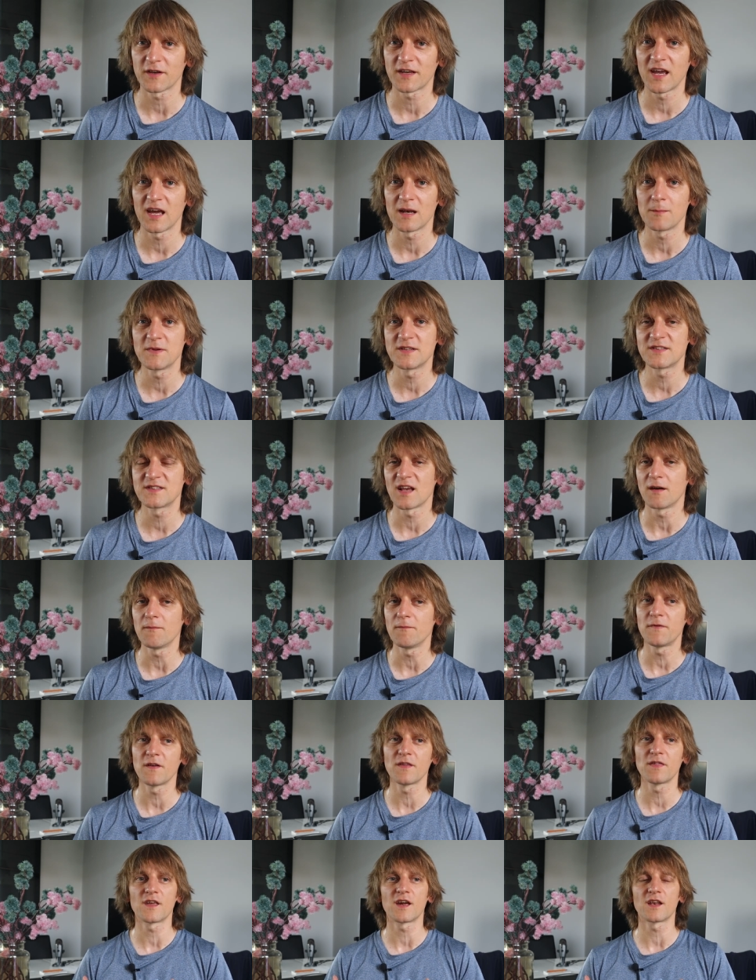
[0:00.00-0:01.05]
It can be
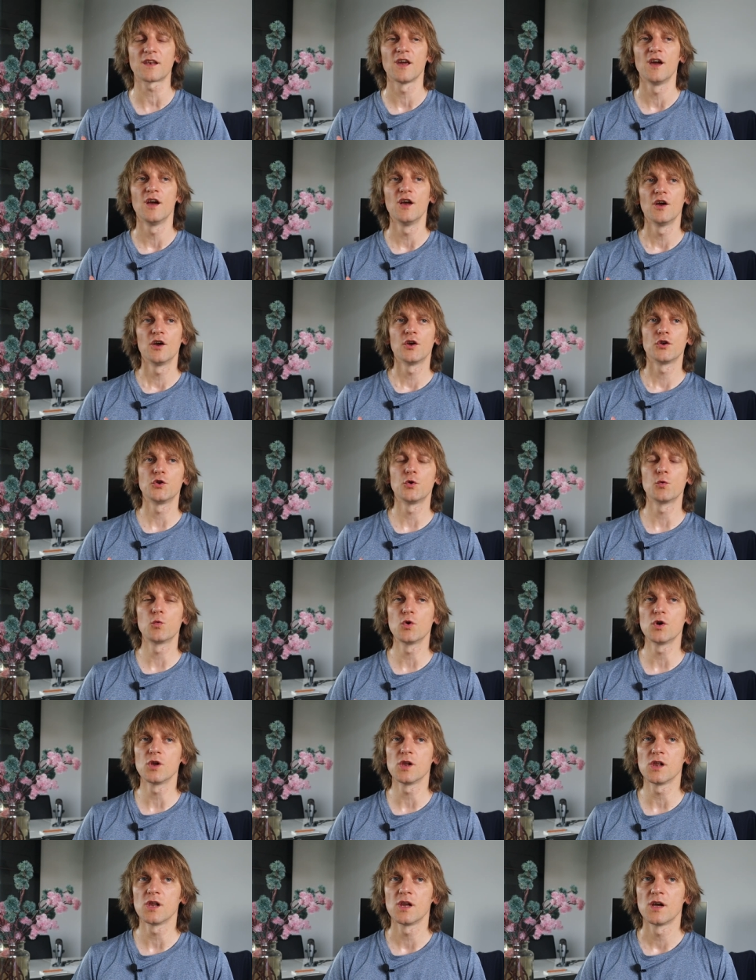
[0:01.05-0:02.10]
something that you
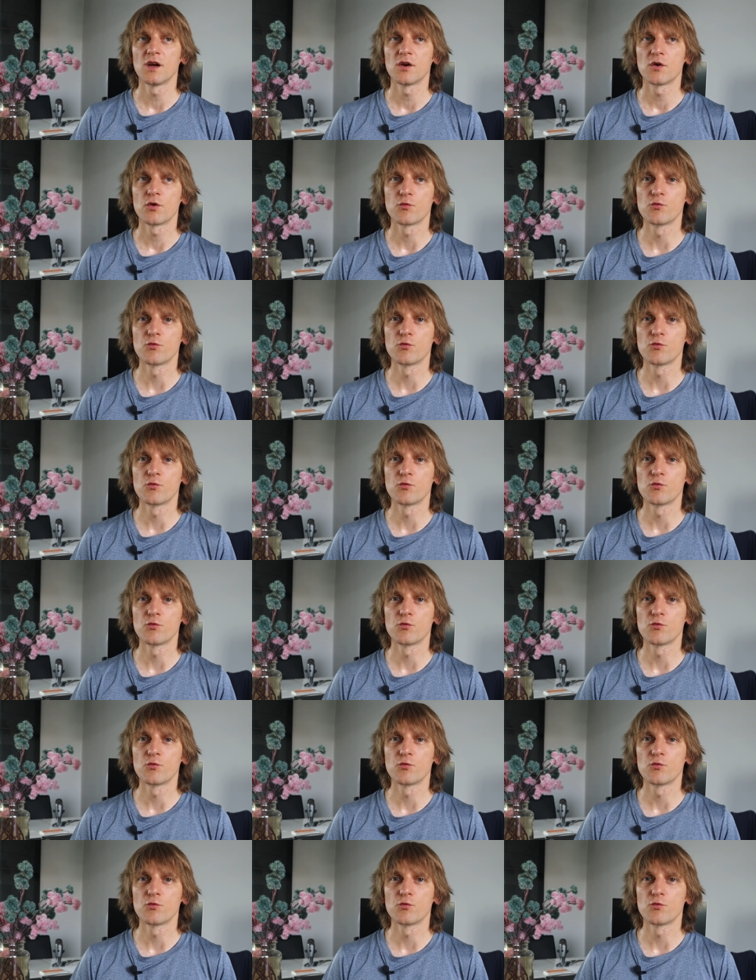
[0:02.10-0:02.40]
will